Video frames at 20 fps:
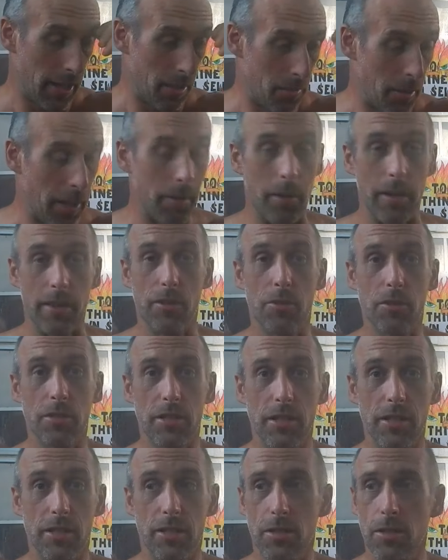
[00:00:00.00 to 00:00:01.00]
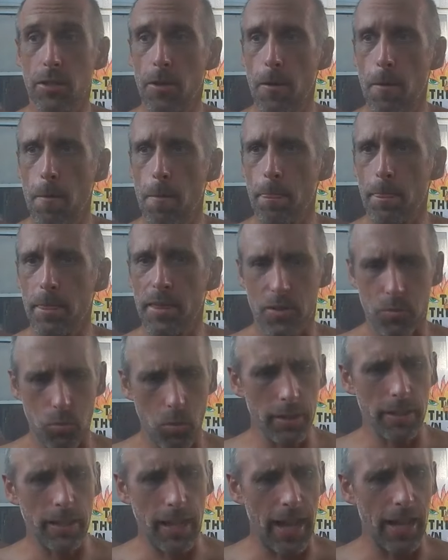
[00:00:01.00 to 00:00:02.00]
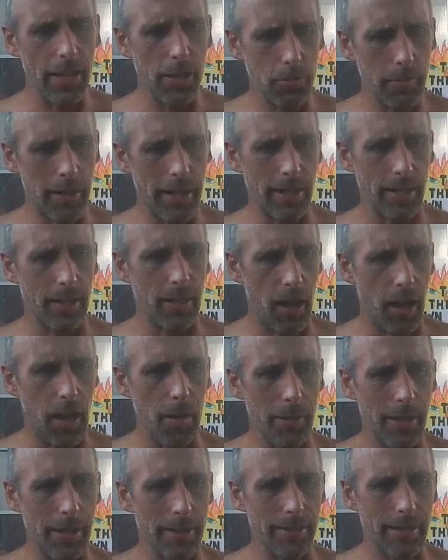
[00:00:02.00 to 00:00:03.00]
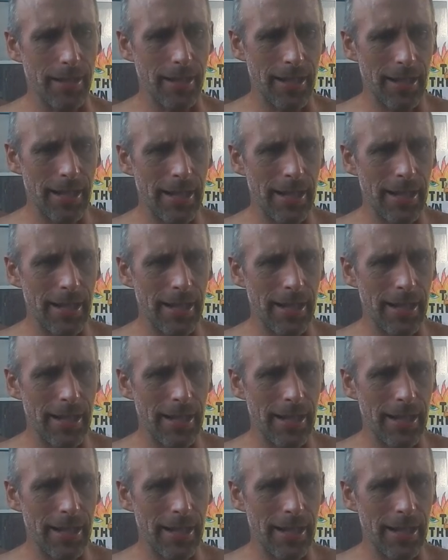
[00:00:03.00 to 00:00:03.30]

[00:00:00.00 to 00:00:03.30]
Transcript: But anyway, there was this, this one guy who made a comment